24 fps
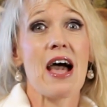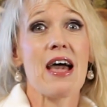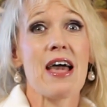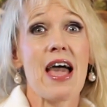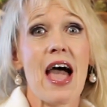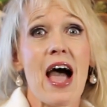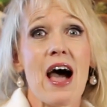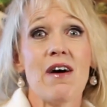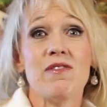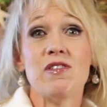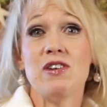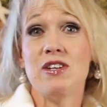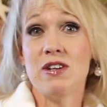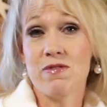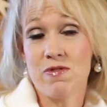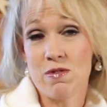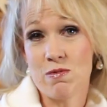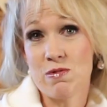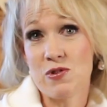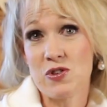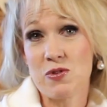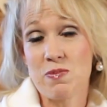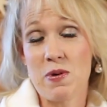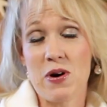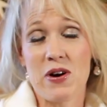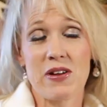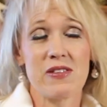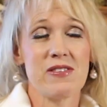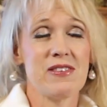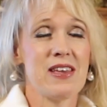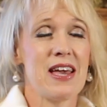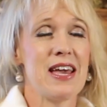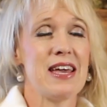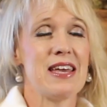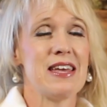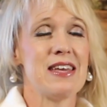have a different response,
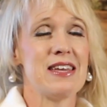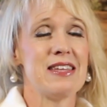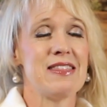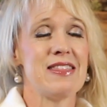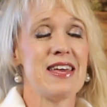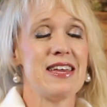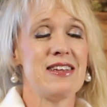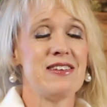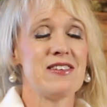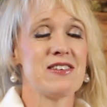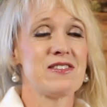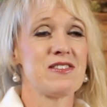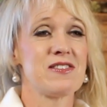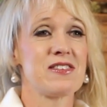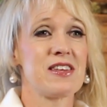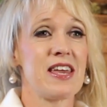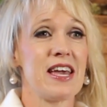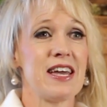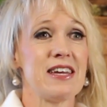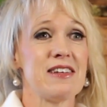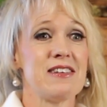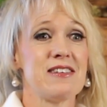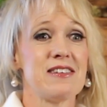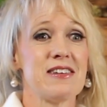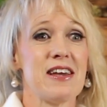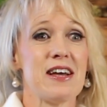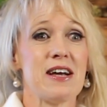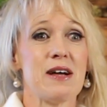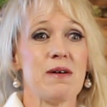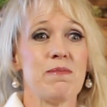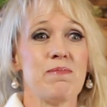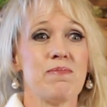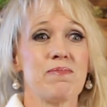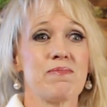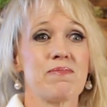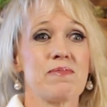and they just get
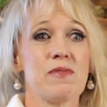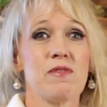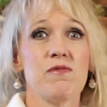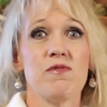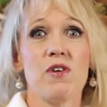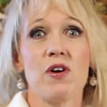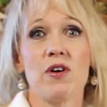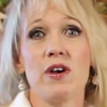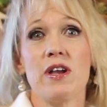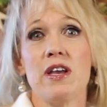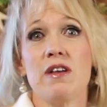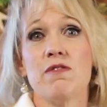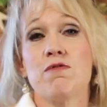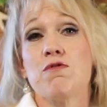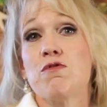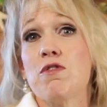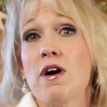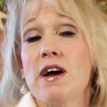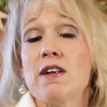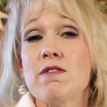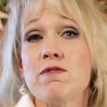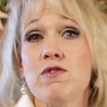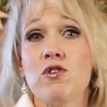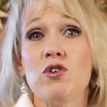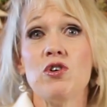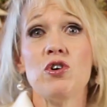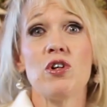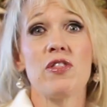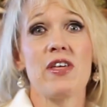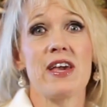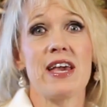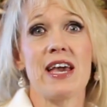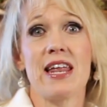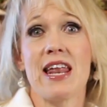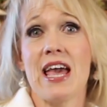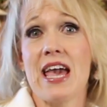very fretful,
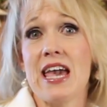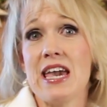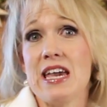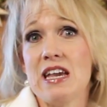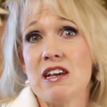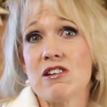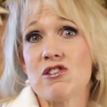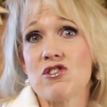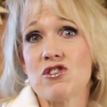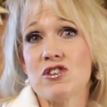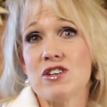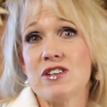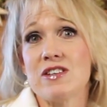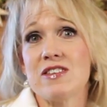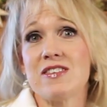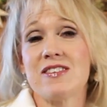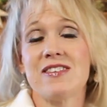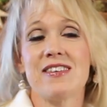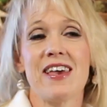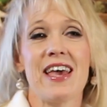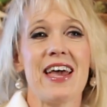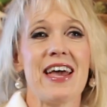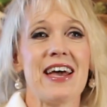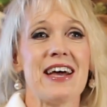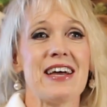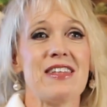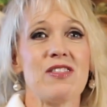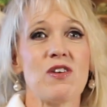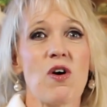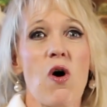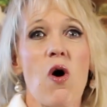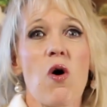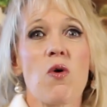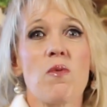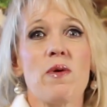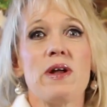they get anxious, and
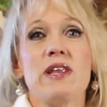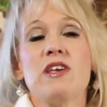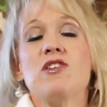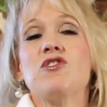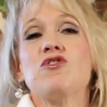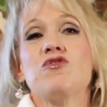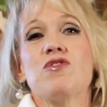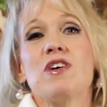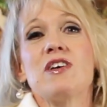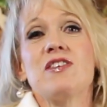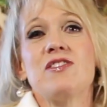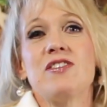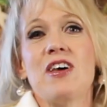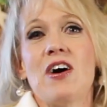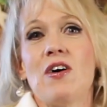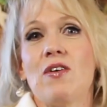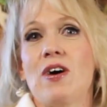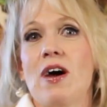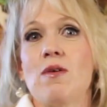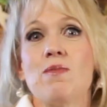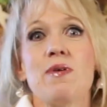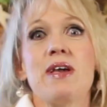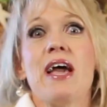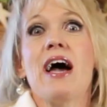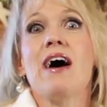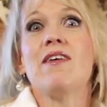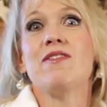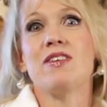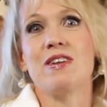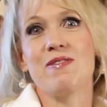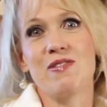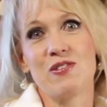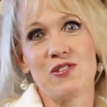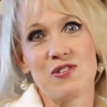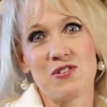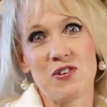they're already stressed out, and we haven't
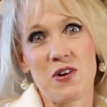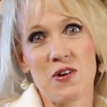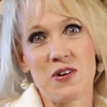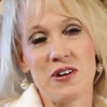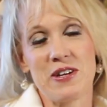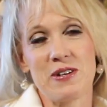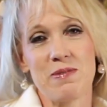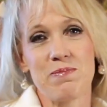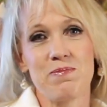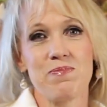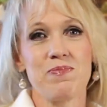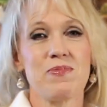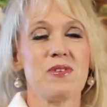even started.